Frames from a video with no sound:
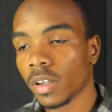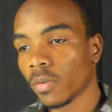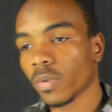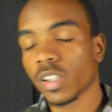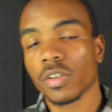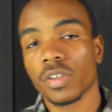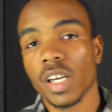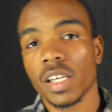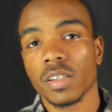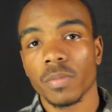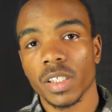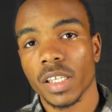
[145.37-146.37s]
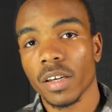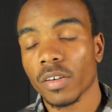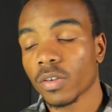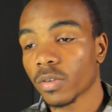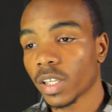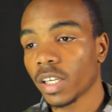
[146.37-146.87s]
Once you change the
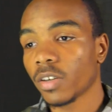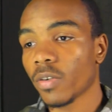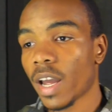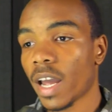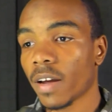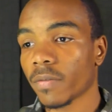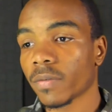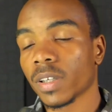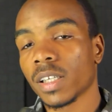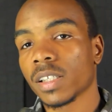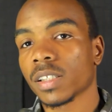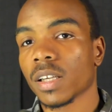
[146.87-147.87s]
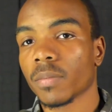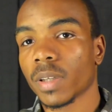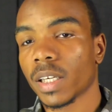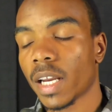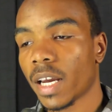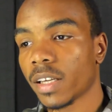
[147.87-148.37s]
material, then you have
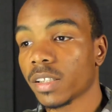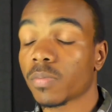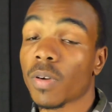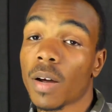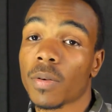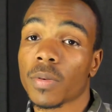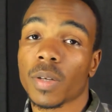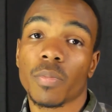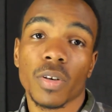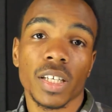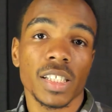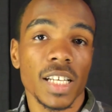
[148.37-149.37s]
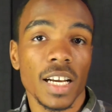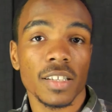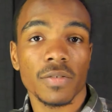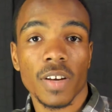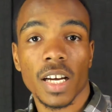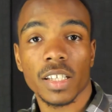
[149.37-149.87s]
something that is probably pretty
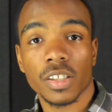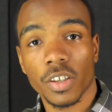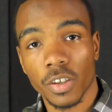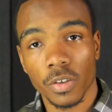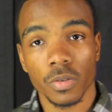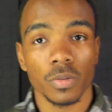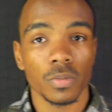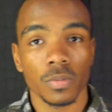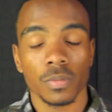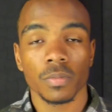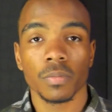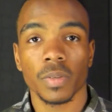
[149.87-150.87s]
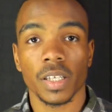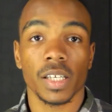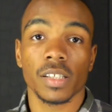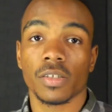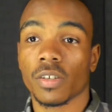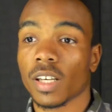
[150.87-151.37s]
satisfying to you,
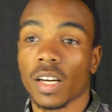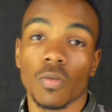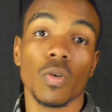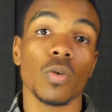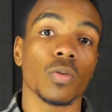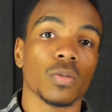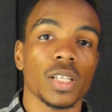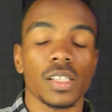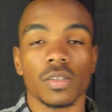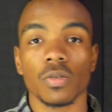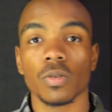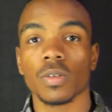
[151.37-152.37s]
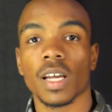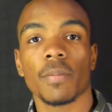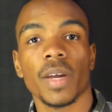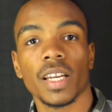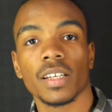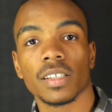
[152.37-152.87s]
because you're like, whoa, that's cool. I
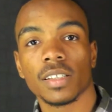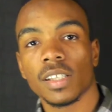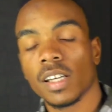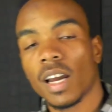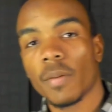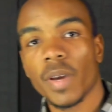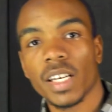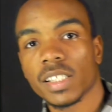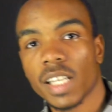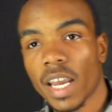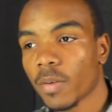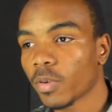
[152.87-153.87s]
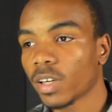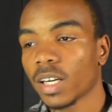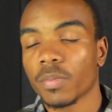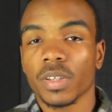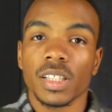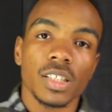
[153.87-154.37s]
made a table and I
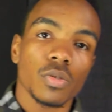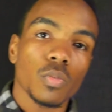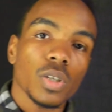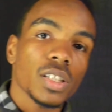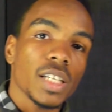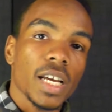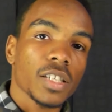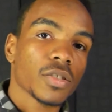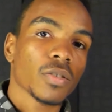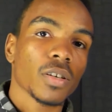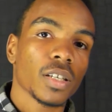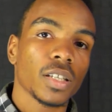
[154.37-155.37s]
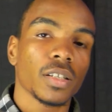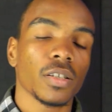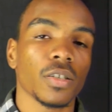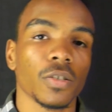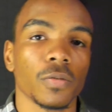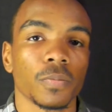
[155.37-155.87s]
put this wood texture on it, you
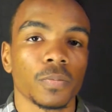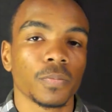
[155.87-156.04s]
know?